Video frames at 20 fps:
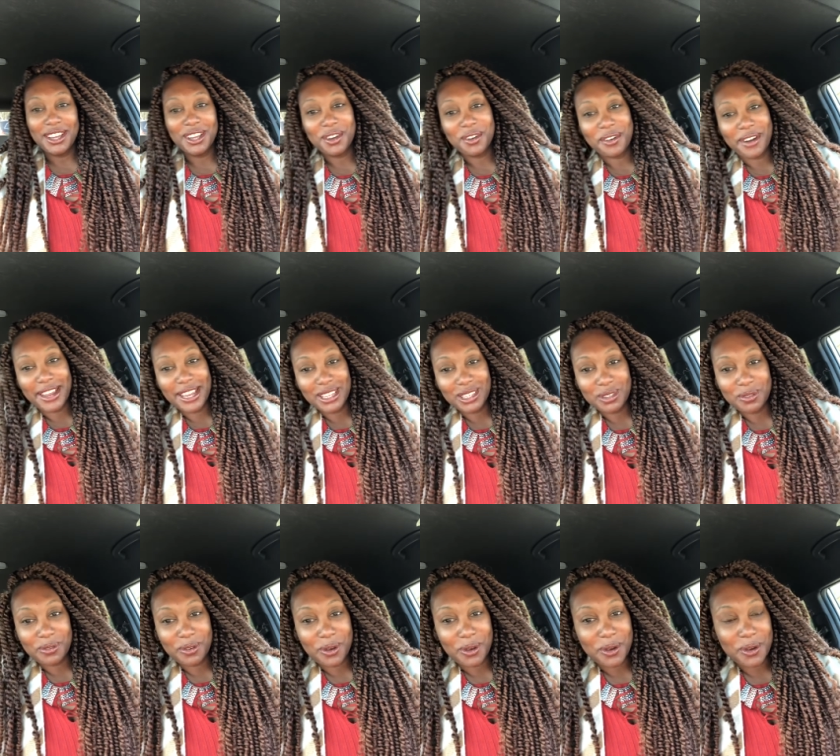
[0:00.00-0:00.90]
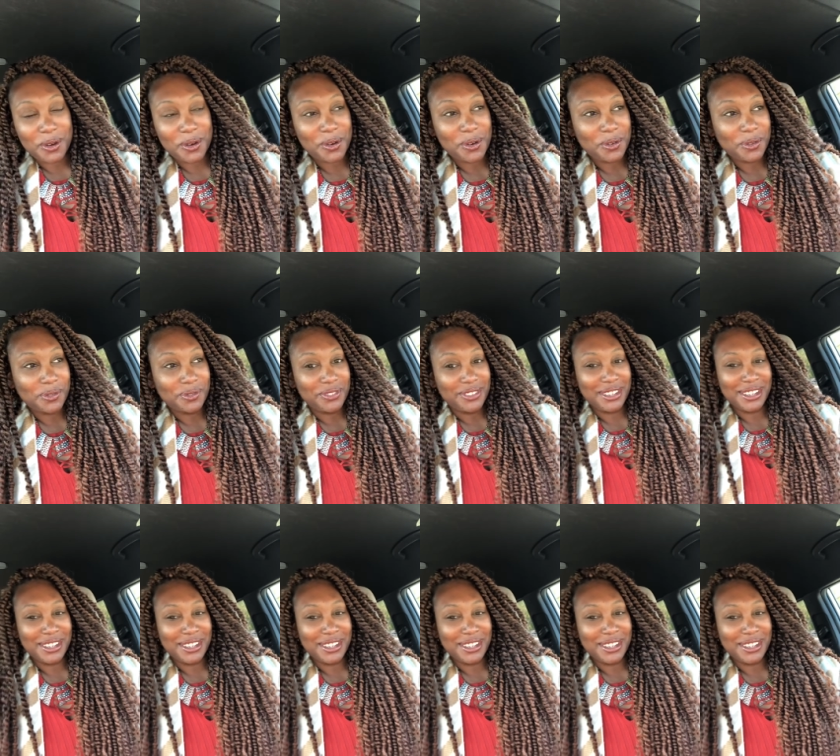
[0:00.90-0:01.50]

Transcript: graceful,